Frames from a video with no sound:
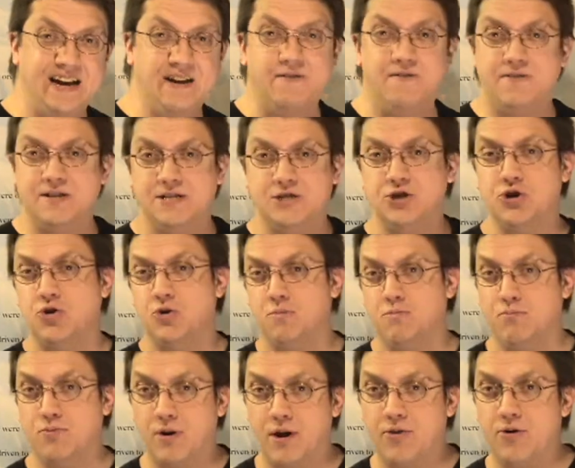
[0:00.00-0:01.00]
to visit her
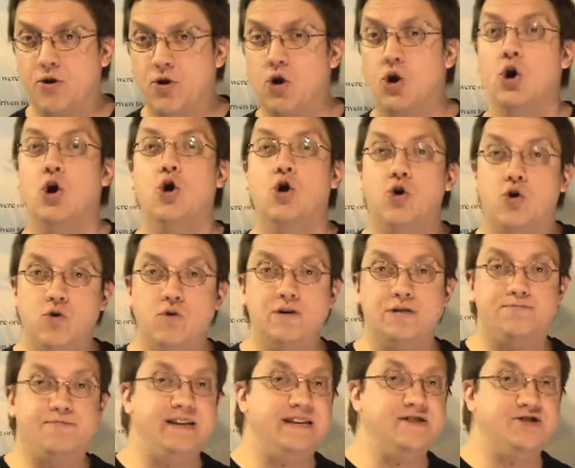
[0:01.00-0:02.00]
brother, who
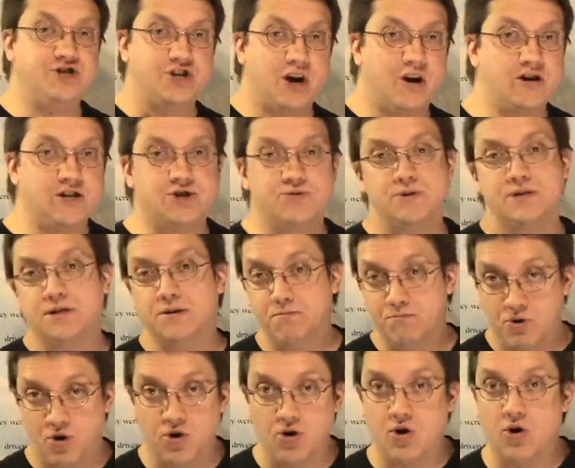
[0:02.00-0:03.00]
is being charged with the
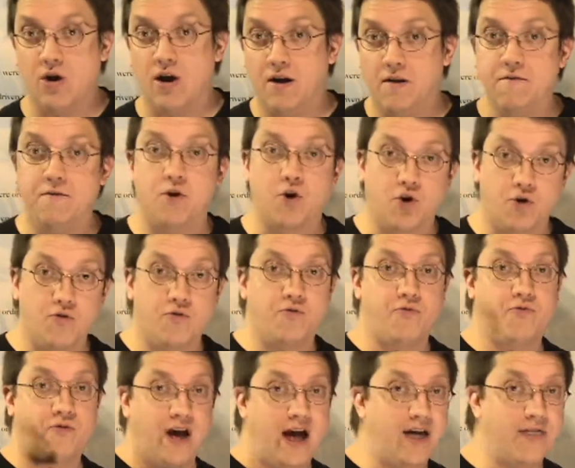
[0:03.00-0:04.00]
murder of her
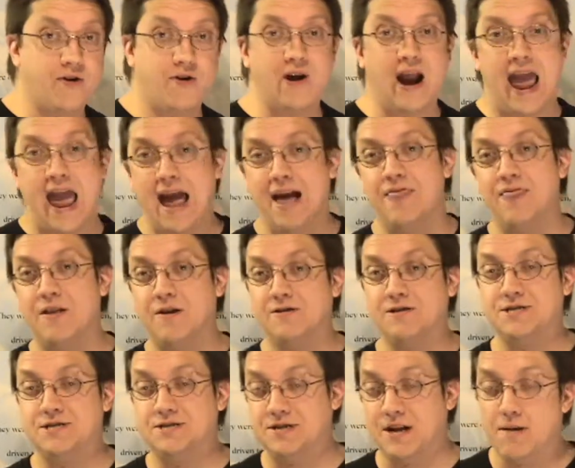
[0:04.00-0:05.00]
father and their
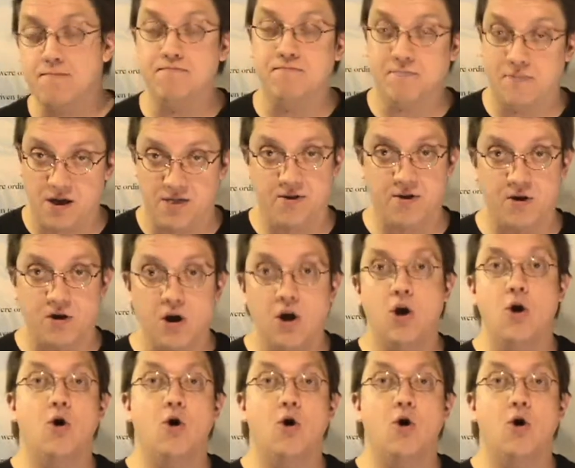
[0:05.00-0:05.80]
stepmother.